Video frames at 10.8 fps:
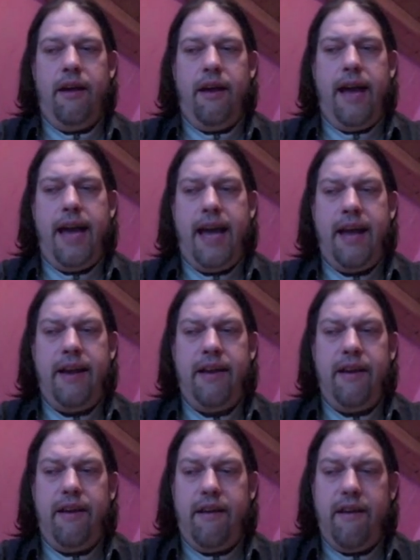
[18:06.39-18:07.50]
And
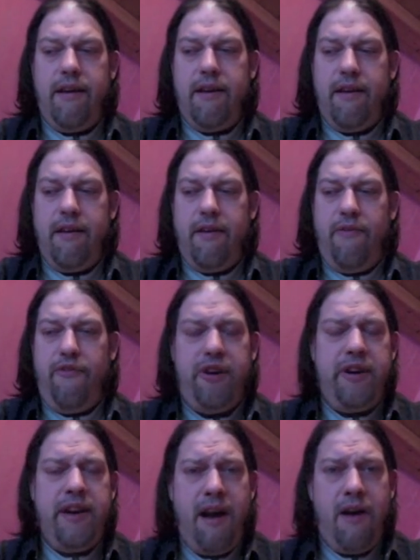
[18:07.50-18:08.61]
for
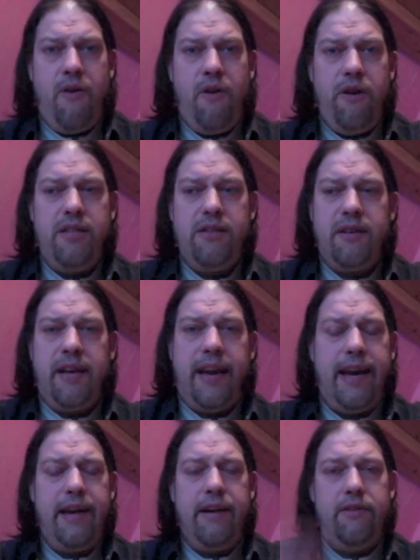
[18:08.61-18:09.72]
now, it's
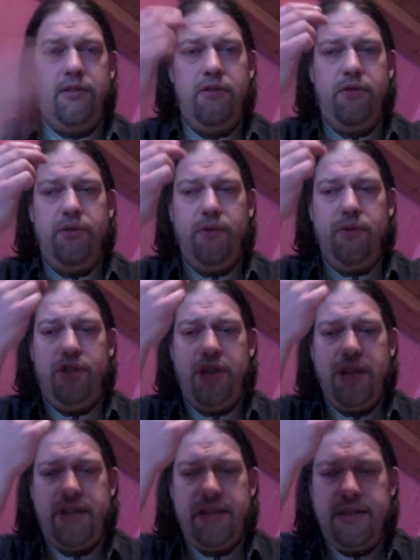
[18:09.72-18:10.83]
okay to
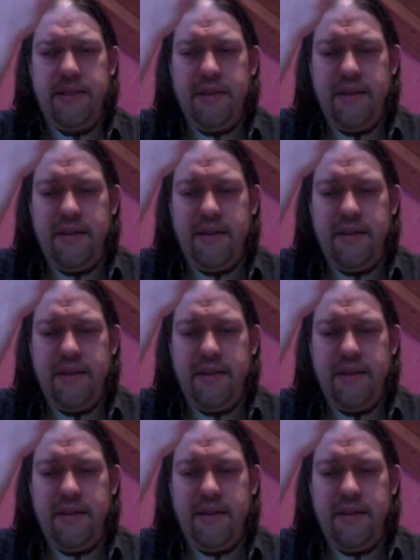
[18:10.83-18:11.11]
just